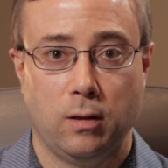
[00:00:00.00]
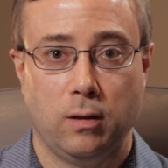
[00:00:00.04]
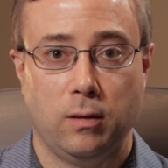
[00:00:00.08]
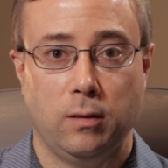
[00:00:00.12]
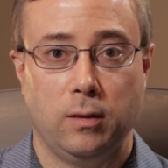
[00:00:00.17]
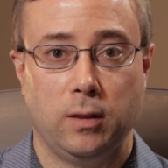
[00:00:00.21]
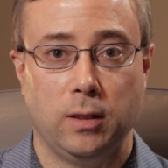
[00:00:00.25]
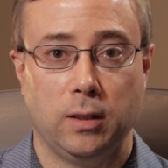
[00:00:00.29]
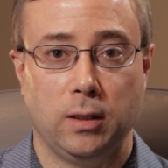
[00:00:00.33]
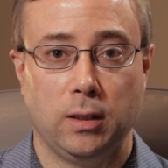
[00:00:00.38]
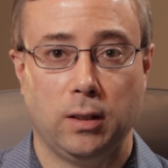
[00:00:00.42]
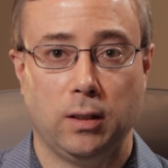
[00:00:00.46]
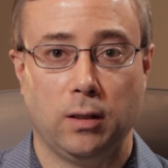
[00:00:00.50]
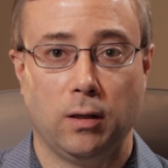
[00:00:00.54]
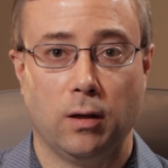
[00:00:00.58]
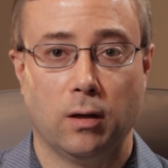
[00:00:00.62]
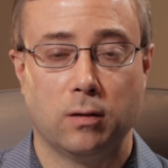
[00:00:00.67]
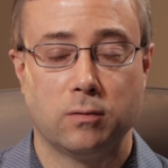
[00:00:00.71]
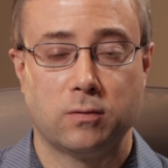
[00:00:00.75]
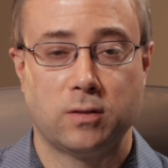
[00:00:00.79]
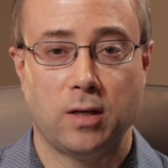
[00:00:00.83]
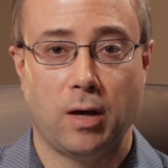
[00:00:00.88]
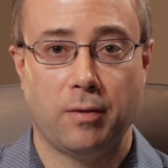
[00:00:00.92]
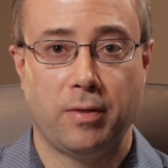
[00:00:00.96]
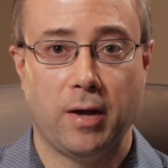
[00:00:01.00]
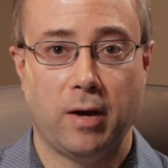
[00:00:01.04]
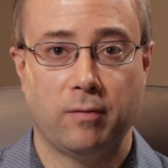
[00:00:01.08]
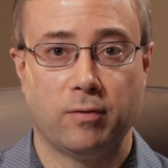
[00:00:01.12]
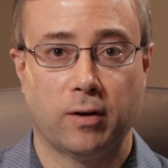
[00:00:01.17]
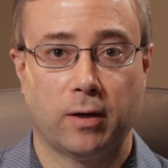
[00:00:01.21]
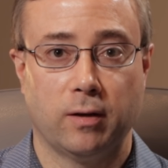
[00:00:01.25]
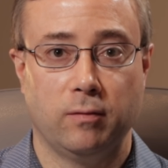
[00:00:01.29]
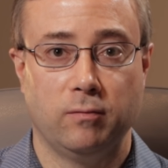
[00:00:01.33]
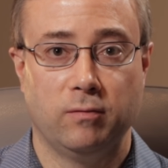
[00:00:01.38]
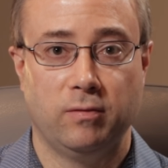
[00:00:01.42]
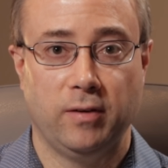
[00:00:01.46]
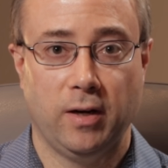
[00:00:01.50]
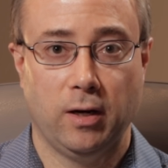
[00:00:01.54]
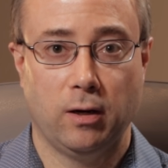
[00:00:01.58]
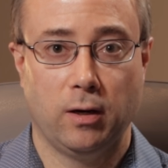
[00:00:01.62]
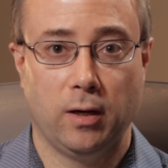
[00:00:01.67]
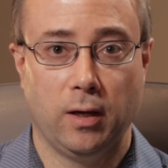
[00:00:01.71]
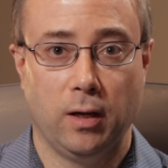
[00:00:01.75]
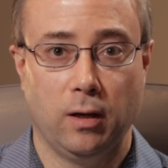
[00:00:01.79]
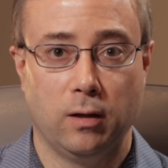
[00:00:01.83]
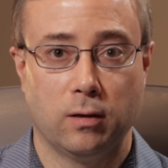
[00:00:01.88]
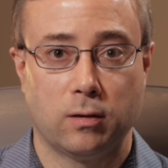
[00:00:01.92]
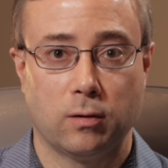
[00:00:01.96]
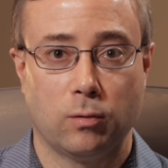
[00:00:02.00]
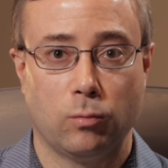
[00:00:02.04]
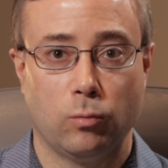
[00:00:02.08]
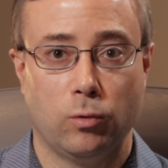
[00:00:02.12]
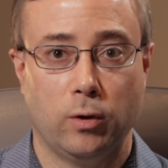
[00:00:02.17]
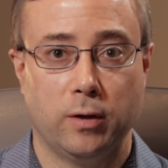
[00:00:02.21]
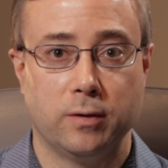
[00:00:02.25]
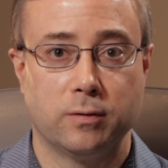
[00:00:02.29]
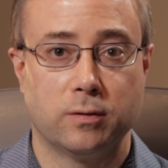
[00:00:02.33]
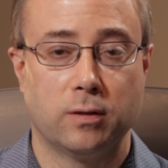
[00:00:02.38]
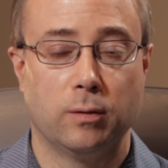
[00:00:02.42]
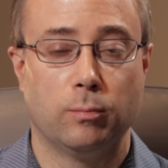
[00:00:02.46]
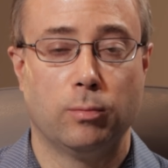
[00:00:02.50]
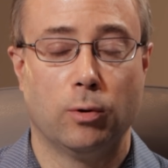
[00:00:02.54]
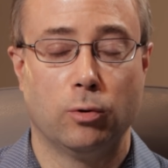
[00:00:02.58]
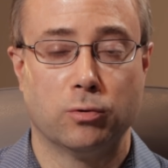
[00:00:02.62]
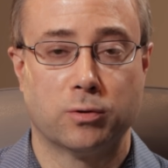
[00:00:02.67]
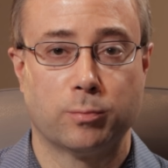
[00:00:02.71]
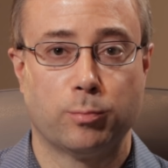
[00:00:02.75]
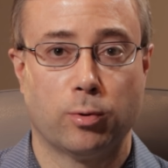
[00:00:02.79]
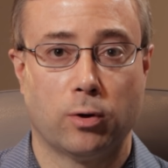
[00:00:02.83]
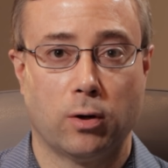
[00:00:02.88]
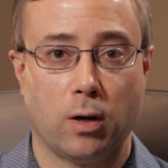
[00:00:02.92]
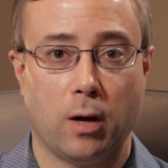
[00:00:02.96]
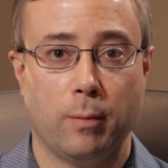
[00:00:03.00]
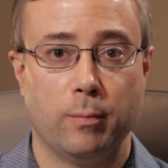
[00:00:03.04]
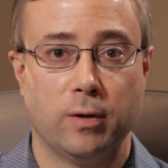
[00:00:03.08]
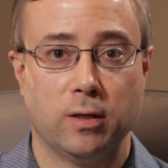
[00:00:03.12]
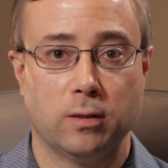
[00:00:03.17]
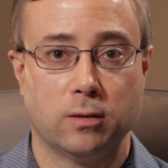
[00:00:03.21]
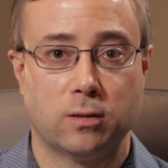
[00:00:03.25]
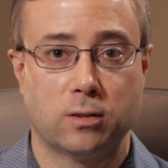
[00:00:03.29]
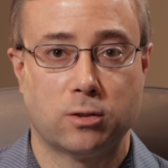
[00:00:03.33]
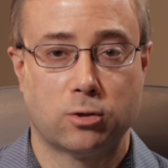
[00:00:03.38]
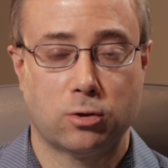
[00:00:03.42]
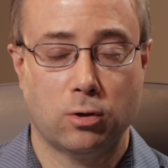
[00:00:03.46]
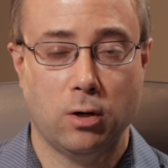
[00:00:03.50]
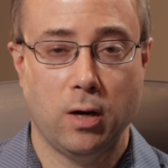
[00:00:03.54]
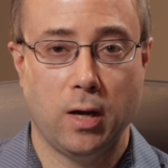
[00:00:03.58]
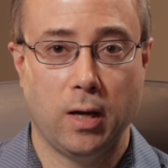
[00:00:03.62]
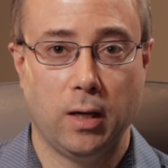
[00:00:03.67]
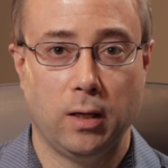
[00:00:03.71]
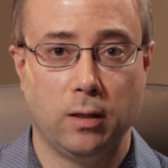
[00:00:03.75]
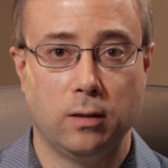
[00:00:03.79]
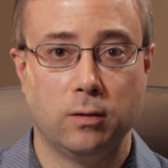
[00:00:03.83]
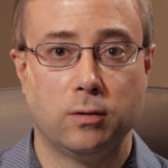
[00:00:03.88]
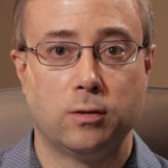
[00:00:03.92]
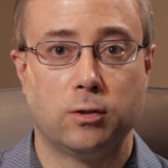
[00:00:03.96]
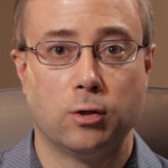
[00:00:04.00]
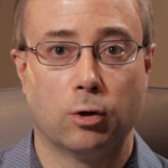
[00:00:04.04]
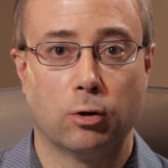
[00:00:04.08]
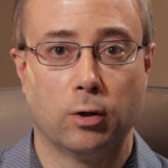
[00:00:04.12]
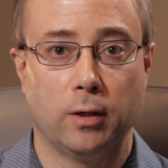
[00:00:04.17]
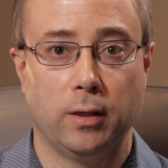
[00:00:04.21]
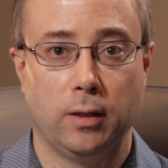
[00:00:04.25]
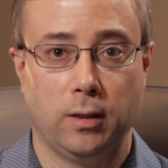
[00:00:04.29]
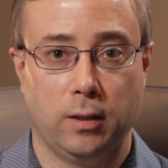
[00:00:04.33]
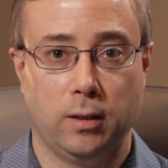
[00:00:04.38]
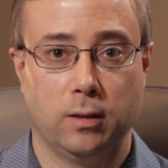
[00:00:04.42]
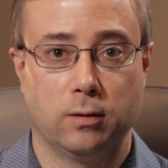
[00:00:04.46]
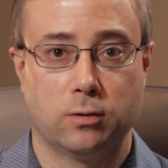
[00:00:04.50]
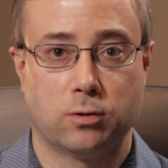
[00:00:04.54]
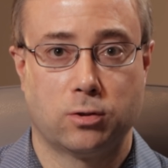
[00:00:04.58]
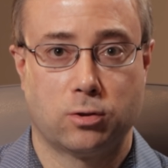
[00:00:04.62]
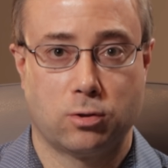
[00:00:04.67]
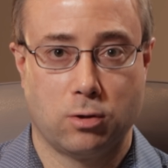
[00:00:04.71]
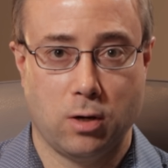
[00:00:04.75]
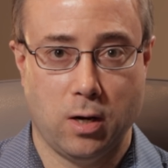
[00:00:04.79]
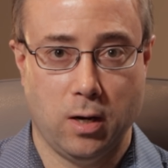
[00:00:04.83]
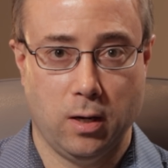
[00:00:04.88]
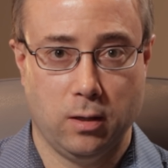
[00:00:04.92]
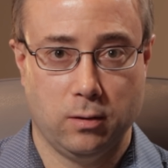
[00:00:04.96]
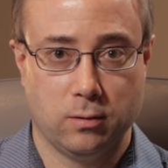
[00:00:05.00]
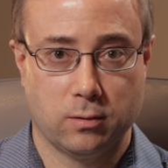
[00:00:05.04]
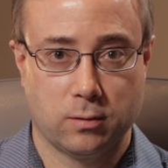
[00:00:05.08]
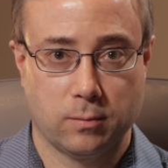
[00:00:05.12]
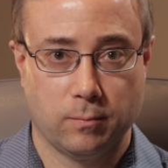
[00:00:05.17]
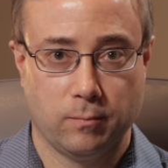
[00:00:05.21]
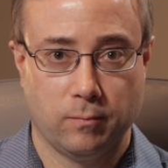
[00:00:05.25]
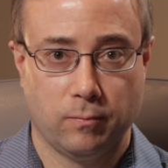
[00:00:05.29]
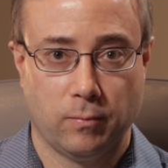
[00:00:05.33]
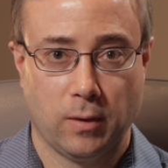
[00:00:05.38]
the South African variant was the most predominant strain during its trials.